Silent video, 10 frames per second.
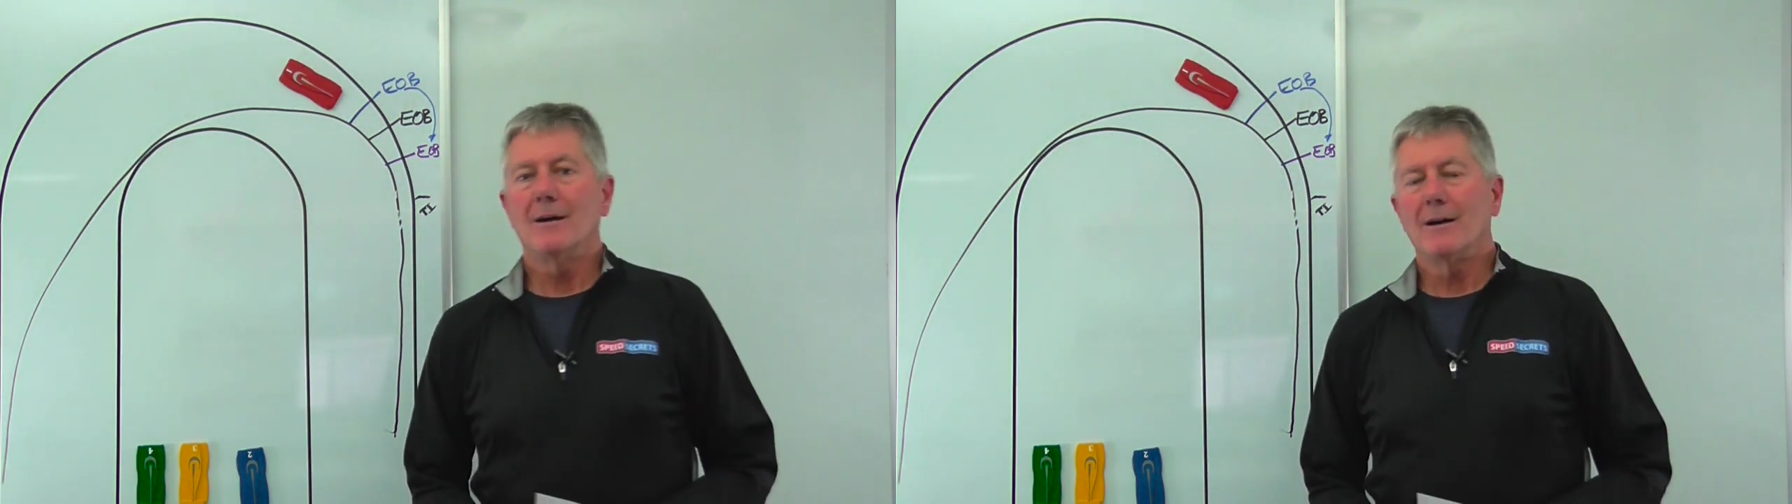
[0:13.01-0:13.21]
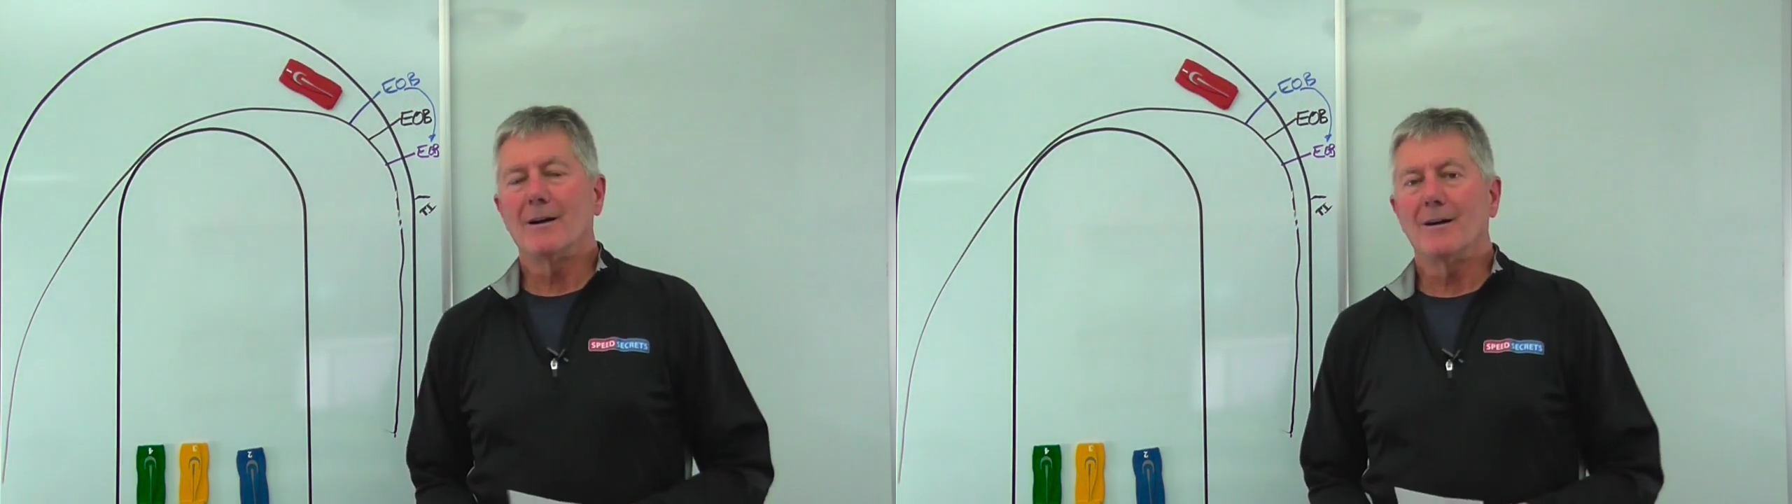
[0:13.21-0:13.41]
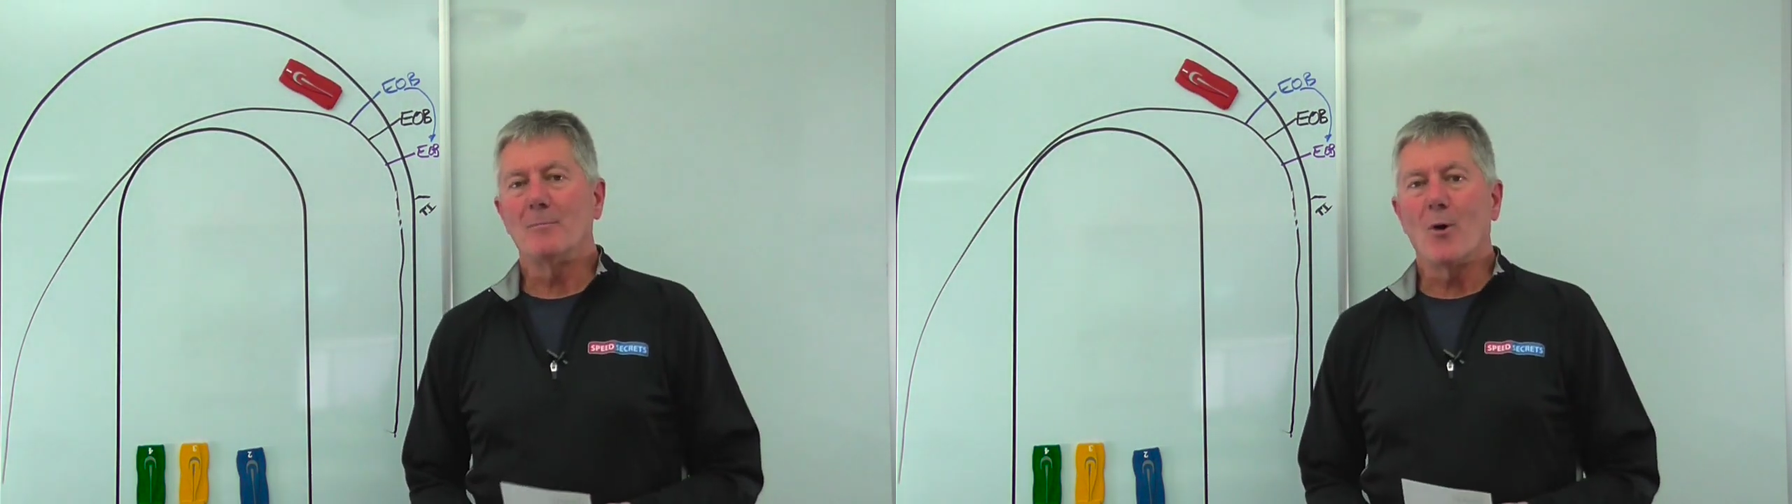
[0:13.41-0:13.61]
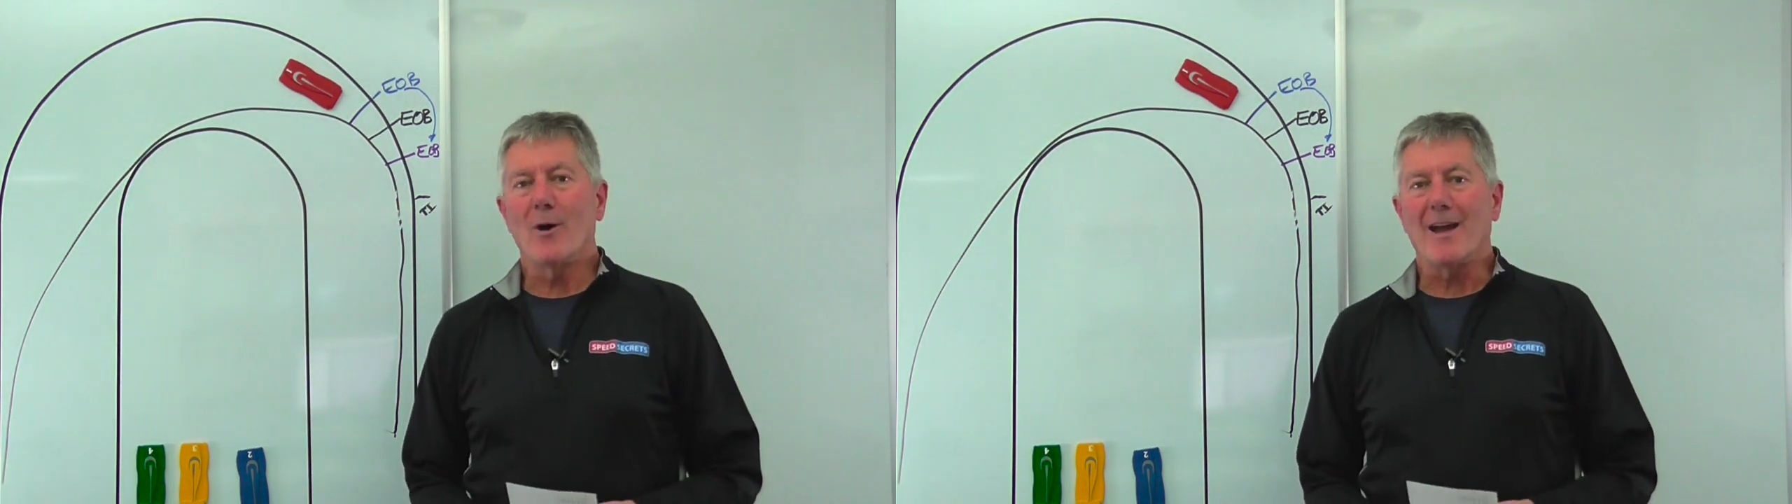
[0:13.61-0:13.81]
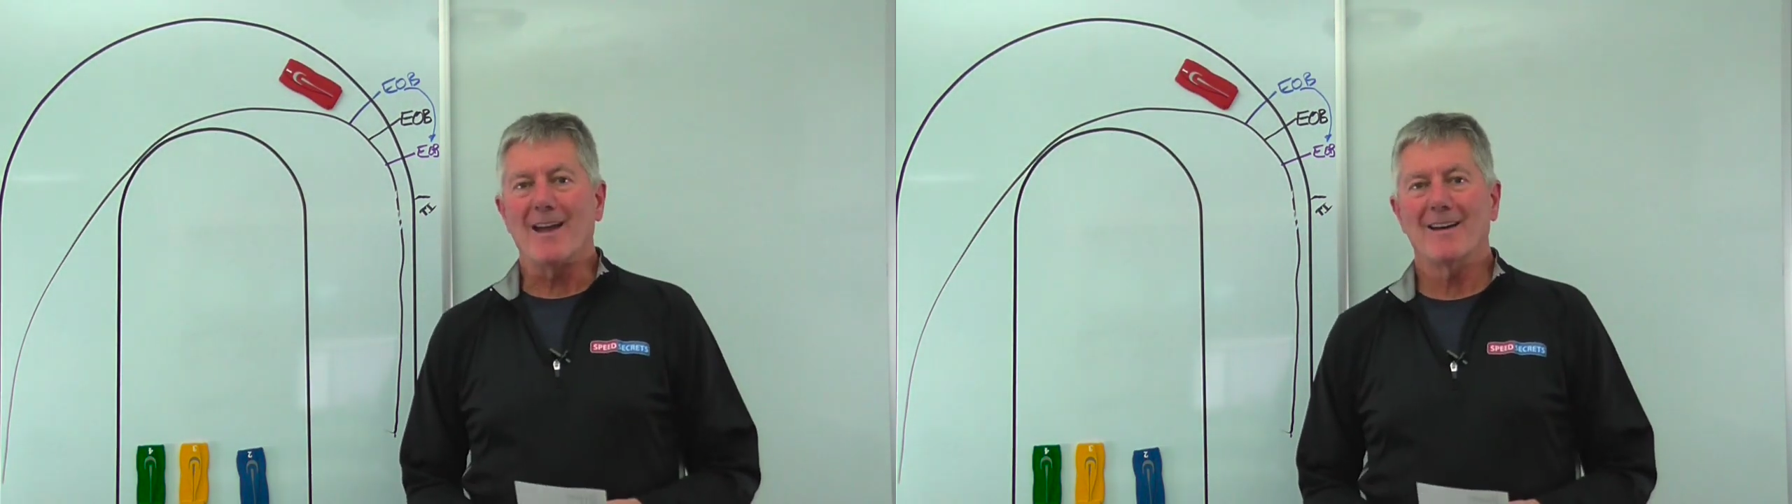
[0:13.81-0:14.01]

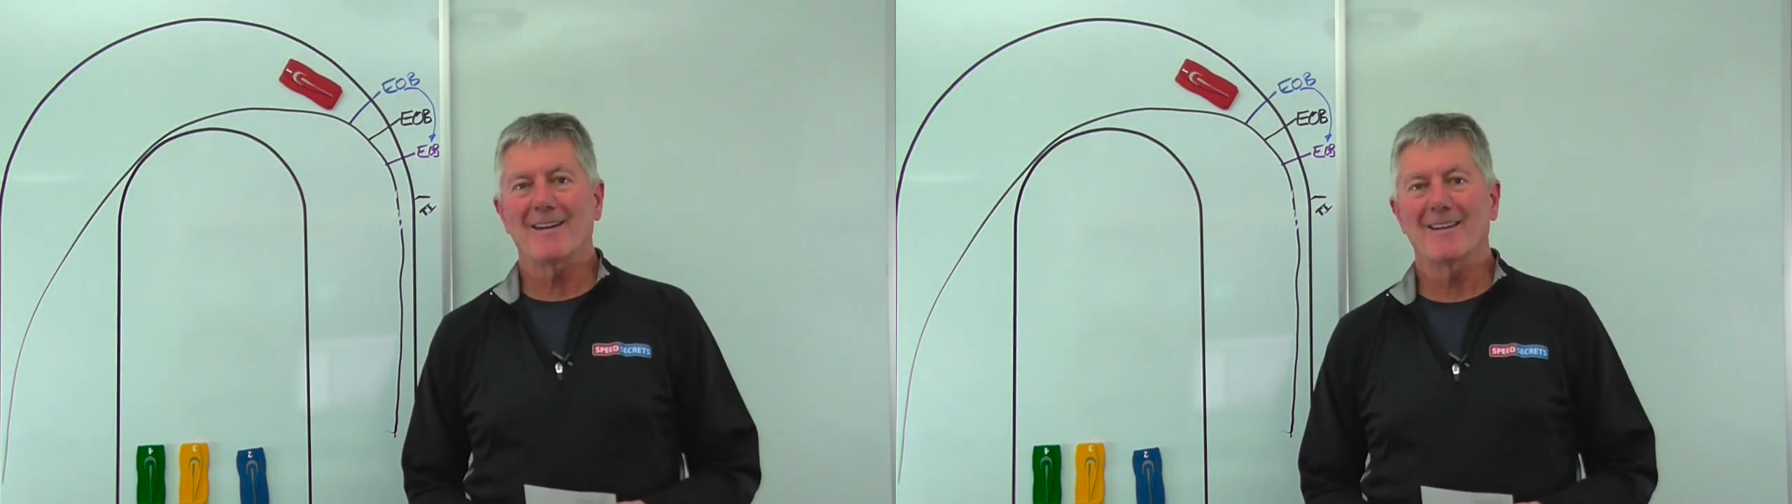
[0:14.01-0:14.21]
boy.